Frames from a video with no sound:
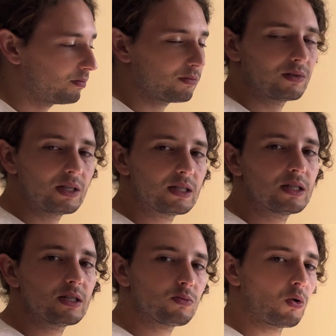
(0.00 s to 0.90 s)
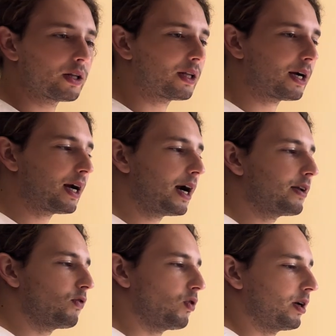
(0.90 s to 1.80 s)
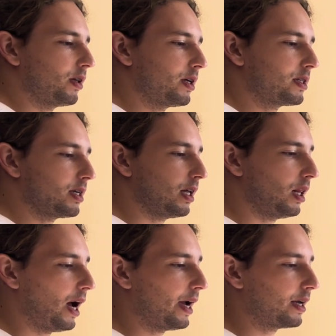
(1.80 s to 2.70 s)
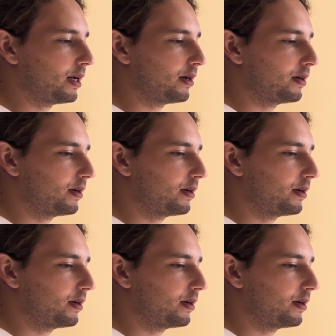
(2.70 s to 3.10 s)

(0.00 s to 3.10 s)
This is what a carnivore does. A lion,